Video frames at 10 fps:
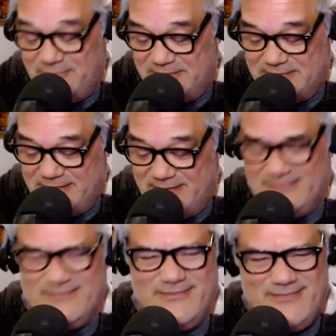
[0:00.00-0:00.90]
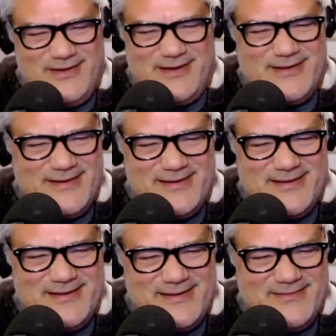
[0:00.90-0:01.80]
recently.
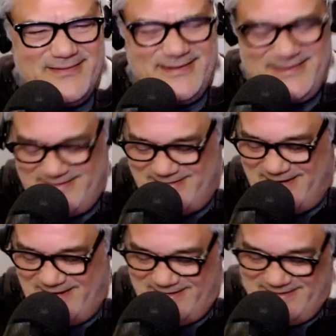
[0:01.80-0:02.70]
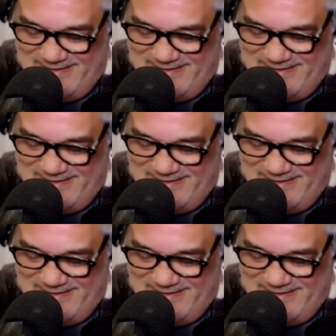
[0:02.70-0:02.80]
What a dick.